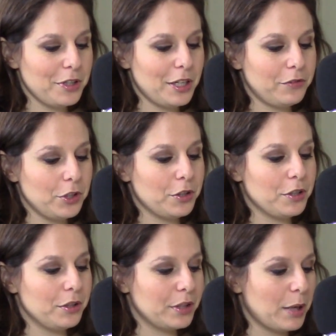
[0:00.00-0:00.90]
if
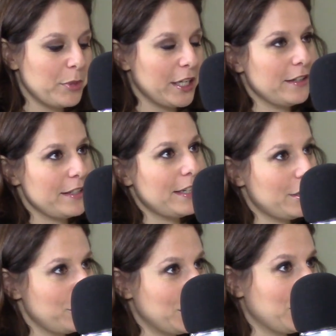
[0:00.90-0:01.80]
you're coming in as an
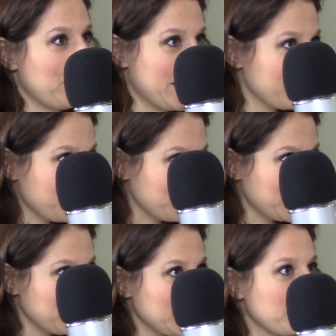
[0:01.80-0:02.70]
engineering manager,
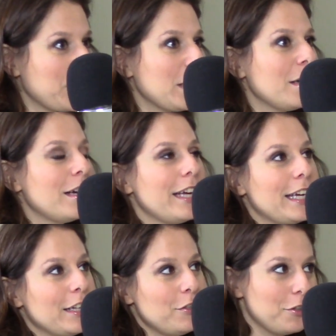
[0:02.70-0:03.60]
maybe,
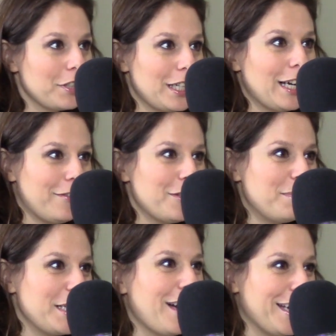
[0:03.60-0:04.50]
and you're going to have to
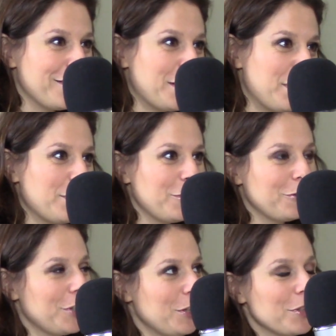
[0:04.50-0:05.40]
be hiring people
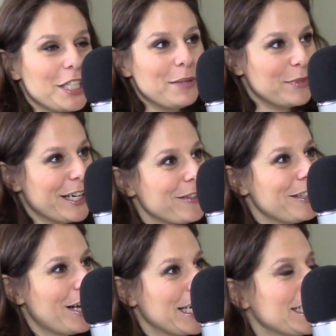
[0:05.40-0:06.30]
for your team down the
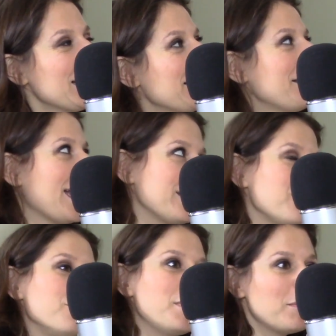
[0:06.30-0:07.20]
line, that
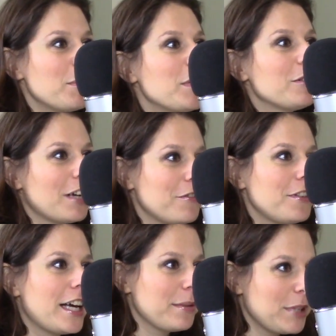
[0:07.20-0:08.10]
should maybe be a red
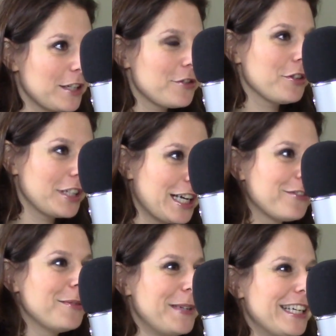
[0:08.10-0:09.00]
flag, because you're going to
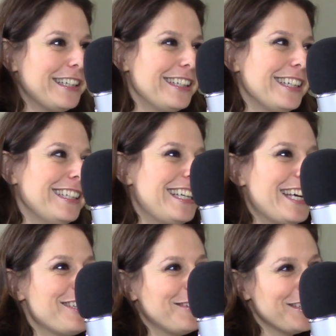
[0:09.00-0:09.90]
have to be
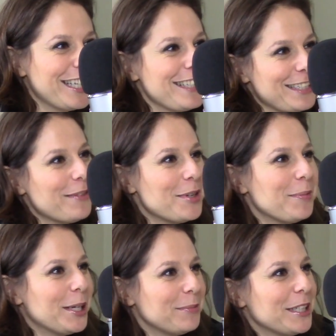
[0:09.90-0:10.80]
engaging with that same
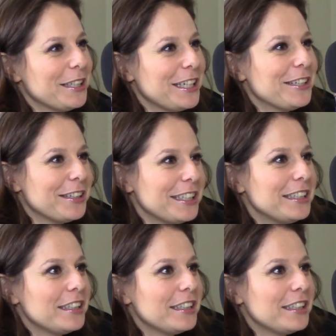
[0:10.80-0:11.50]
department later on.